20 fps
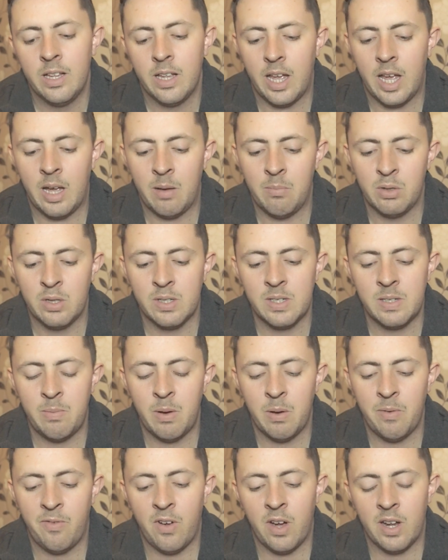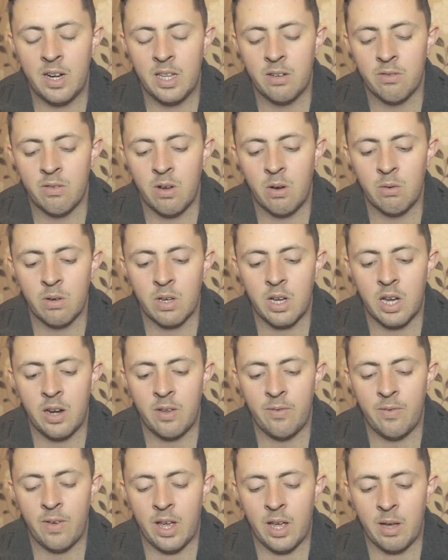It's just about finding your own
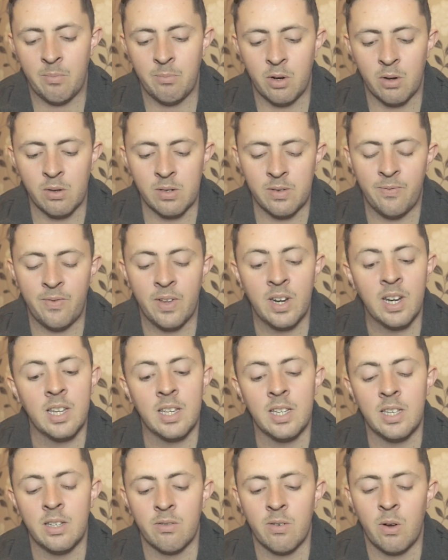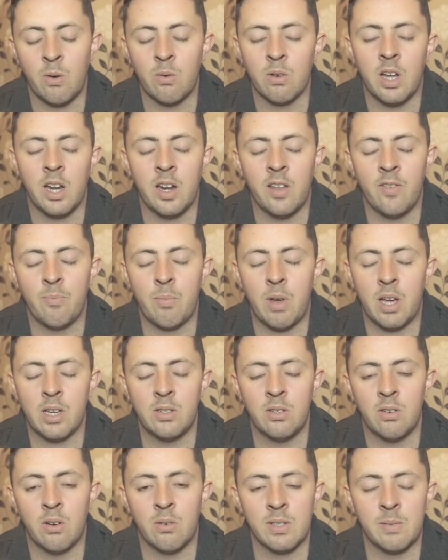kind of your own divinity, your own kind of
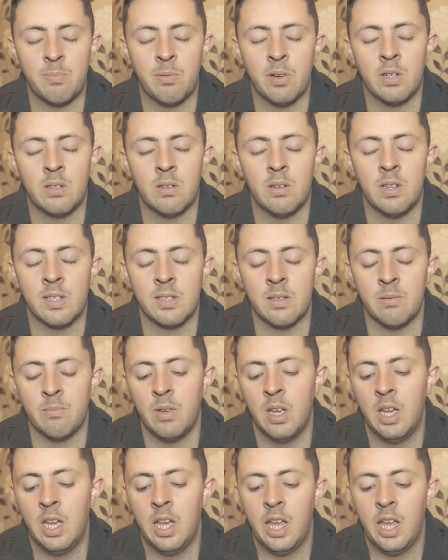passion, your own spiritualism,